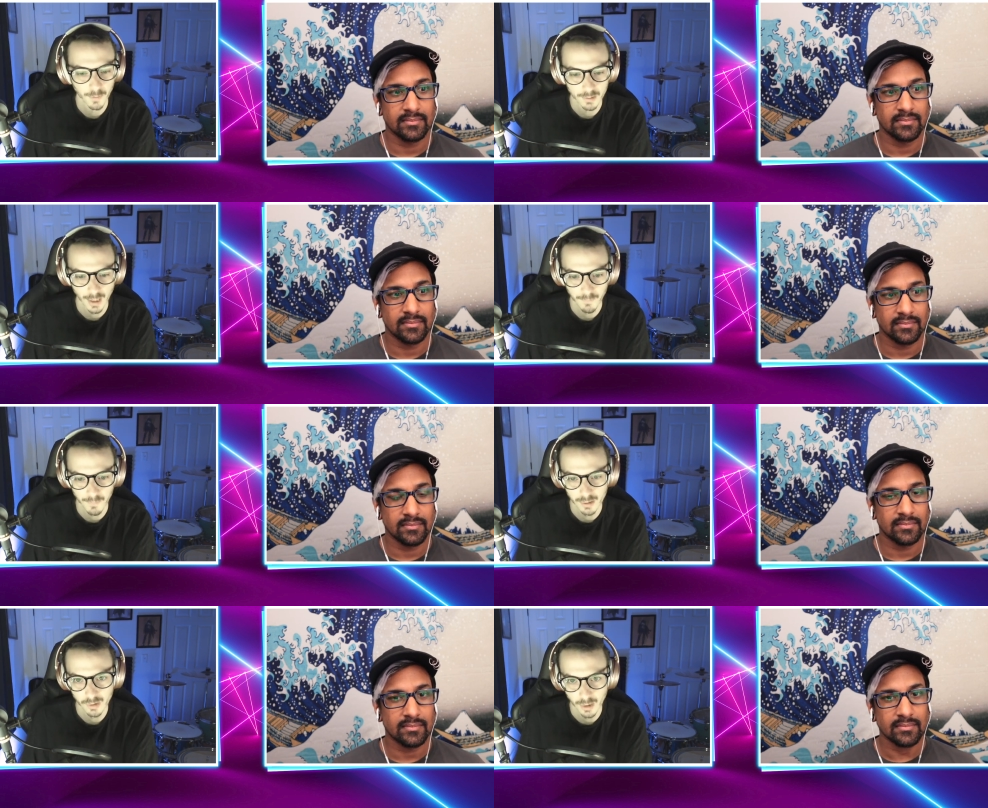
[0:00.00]
Speaker 1: first half
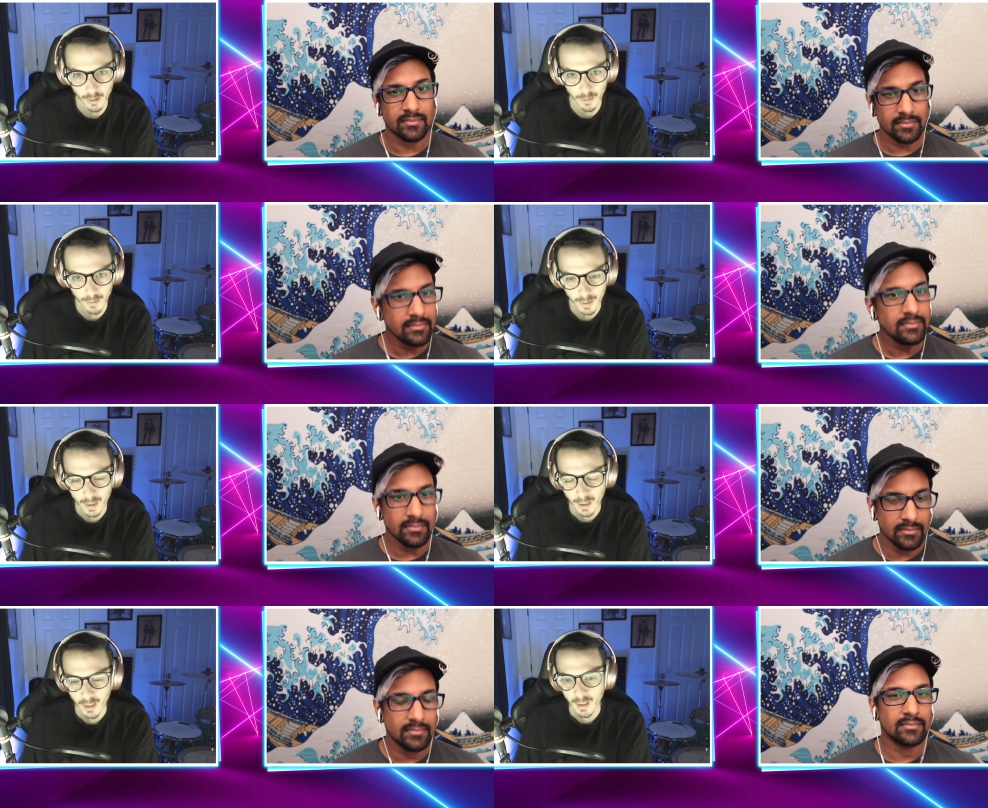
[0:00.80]
of this year.
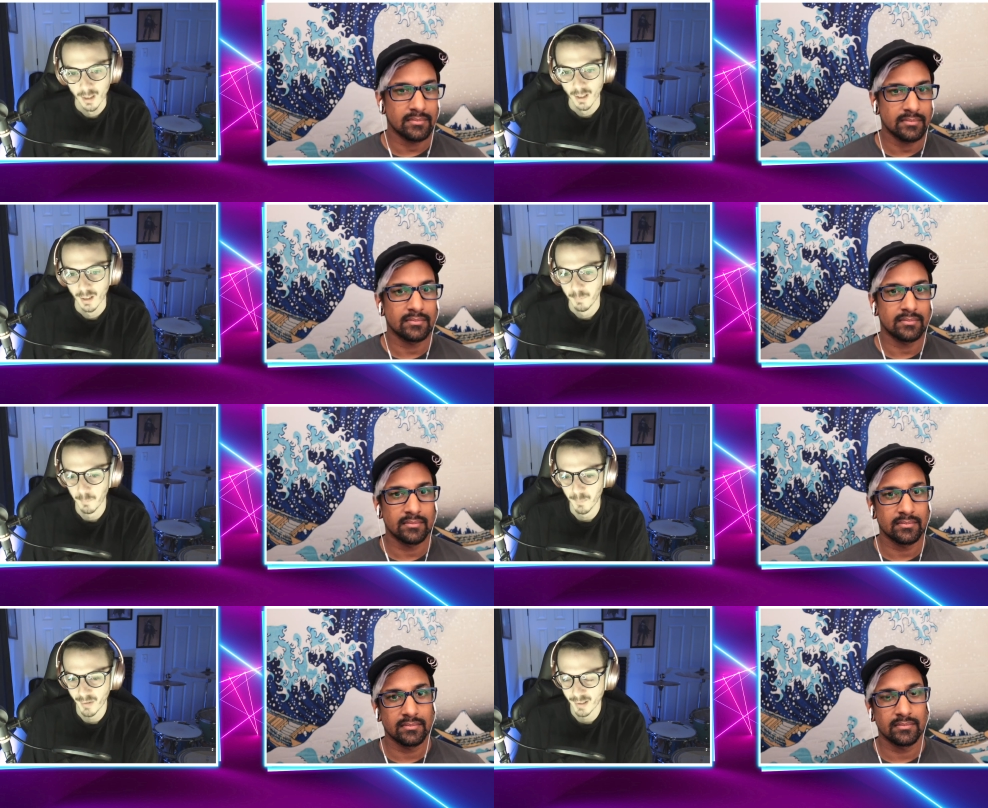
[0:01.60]
I
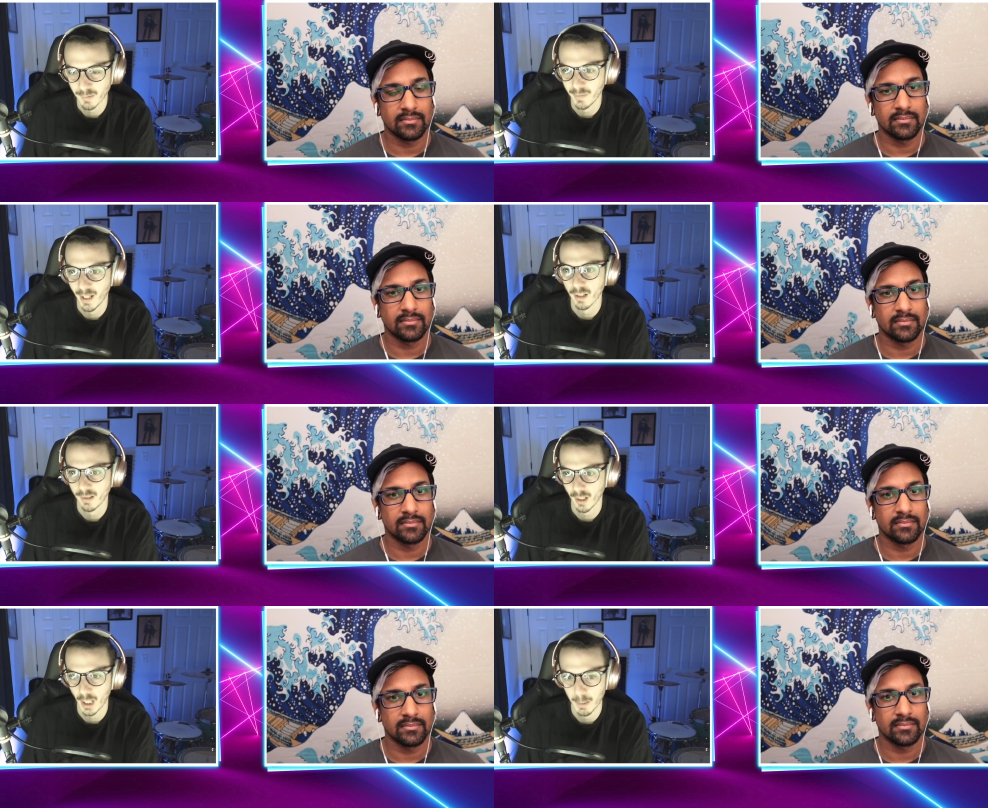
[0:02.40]
mean, we've had some
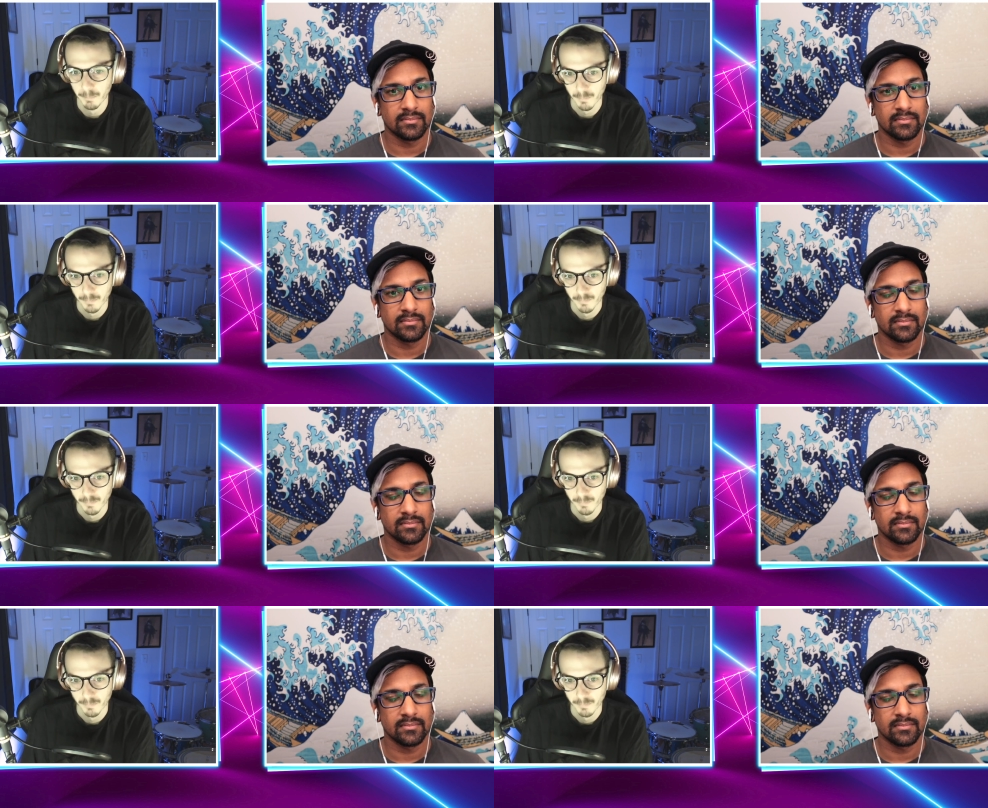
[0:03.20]
downtime